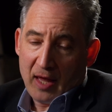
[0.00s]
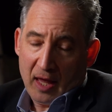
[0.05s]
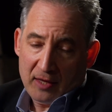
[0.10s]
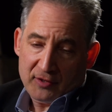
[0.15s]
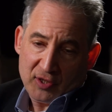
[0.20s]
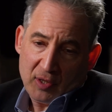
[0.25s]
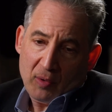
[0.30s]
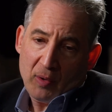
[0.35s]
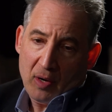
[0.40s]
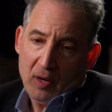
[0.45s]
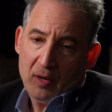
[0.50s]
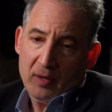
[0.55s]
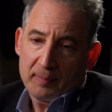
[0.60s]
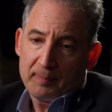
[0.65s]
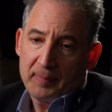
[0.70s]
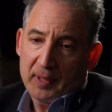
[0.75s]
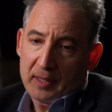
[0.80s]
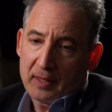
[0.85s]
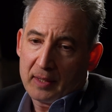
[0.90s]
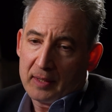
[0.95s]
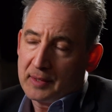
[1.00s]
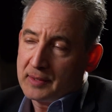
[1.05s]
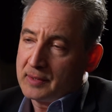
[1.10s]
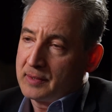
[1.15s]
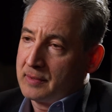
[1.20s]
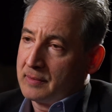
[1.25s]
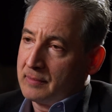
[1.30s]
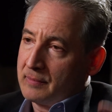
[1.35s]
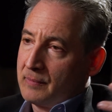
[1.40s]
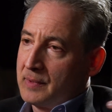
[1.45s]
it's so hard
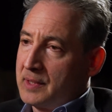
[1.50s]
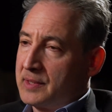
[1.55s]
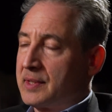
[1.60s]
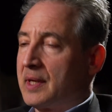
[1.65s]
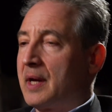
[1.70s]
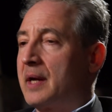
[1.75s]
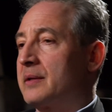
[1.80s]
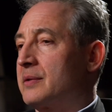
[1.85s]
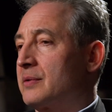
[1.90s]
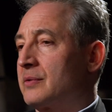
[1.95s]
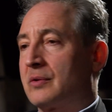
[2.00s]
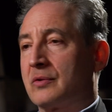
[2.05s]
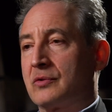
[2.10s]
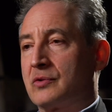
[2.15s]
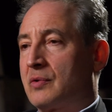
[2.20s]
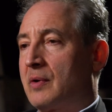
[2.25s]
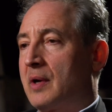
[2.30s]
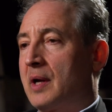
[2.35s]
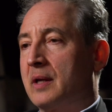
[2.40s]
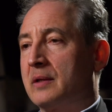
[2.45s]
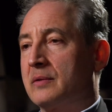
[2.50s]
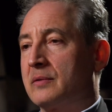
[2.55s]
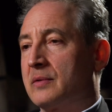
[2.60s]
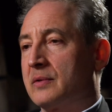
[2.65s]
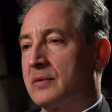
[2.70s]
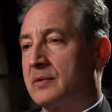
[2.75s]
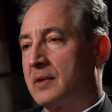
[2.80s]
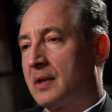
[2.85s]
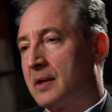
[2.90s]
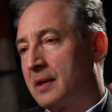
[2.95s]
because we scientists are trained
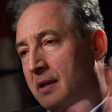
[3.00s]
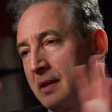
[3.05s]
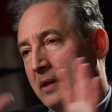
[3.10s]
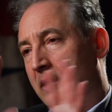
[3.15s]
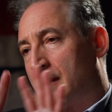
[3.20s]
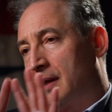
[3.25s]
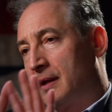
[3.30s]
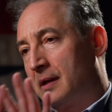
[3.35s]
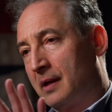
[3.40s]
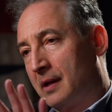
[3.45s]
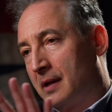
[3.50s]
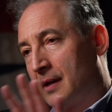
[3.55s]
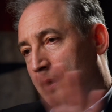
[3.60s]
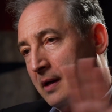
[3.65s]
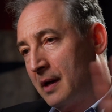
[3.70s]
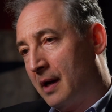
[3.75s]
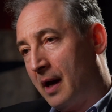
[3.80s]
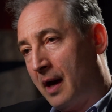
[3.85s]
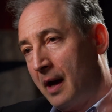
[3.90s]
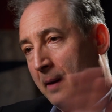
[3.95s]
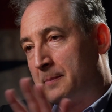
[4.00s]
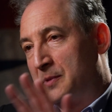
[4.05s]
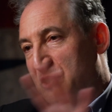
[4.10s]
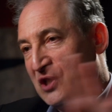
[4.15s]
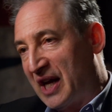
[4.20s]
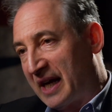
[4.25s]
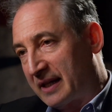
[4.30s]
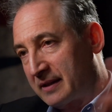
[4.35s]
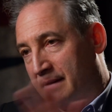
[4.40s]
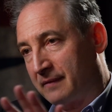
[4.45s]
to study the
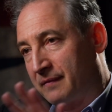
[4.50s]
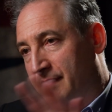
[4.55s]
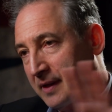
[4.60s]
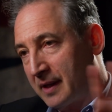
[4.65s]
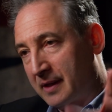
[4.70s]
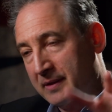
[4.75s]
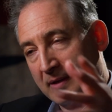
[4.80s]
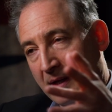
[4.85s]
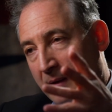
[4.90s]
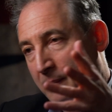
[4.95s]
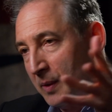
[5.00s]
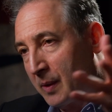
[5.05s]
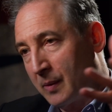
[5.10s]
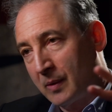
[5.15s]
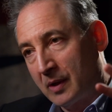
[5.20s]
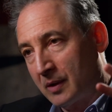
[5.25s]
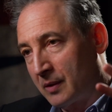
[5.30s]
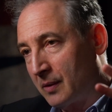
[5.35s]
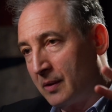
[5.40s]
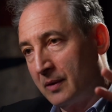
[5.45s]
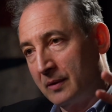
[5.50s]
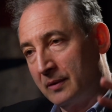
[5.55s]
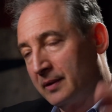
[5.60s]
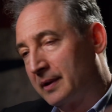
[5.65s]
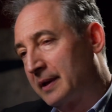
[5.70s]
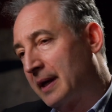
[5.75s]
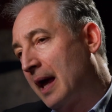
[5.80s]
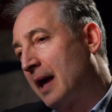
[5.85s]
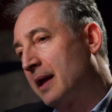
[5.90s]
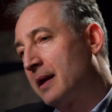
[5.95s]
objective things that we can all
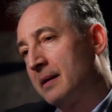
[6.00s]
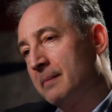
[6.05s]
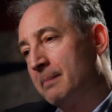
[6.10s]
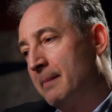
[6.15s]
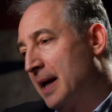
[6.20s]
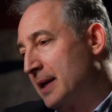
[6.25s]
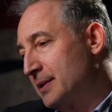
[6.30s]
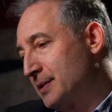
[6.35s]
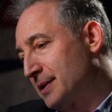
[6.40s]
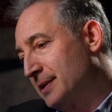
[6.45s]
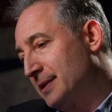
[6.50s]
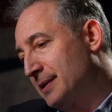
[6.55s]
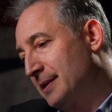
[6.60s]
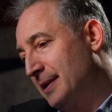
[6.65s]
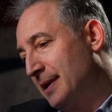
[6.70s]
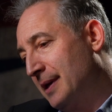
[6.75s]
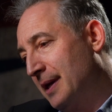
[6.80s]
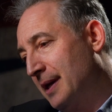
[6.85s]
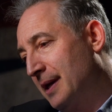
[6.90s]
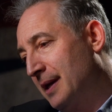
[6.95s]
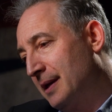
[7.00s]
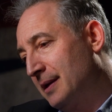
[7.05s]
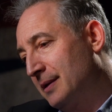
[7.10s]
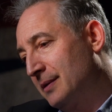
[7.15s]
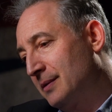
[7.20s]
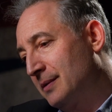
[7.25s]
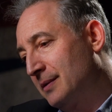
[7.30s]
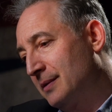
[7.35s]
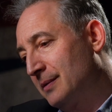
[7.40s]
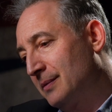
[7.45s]
look at and measure,
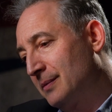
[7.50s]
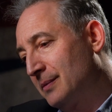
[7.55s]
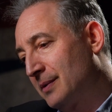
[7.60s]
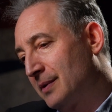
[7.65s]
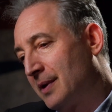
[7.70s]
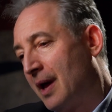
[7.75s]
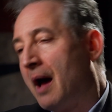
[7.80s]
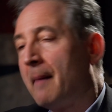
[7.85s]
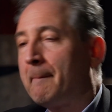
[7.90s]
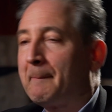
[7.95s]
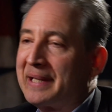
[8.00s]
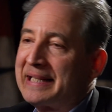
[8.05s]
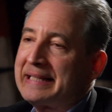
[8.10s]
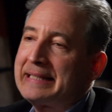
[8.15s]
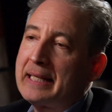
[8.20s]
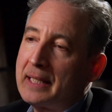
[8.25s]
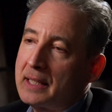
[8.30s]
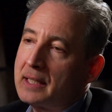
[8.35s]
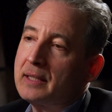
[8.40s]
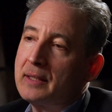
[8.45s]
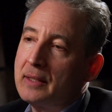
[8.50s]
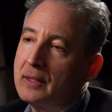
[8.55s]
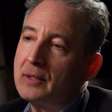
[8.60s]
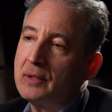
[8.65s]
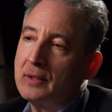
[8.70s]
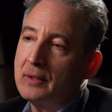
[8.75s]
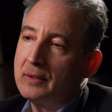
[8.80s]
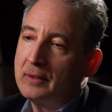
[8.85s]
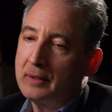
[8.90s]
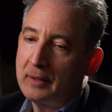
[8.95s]
and we're not particularly
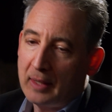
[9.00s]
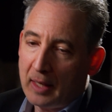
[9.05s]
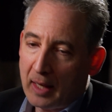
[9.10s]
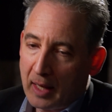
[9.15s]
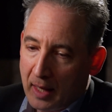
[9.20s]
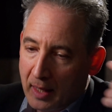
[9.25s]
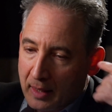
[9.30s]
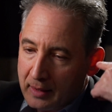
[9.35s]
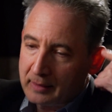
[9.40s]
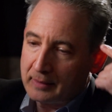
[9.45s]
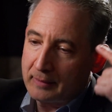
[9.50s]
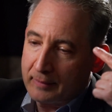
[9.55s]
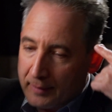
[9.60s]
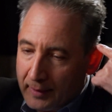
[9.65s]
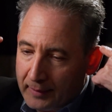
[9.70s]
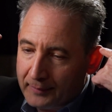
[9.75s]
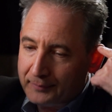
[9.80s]
good at